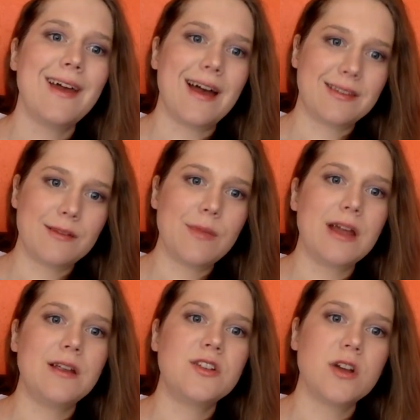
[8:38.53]

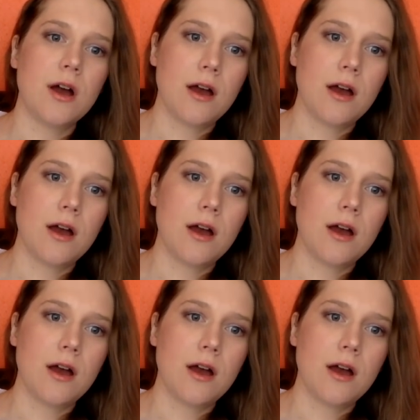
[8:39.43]
estimated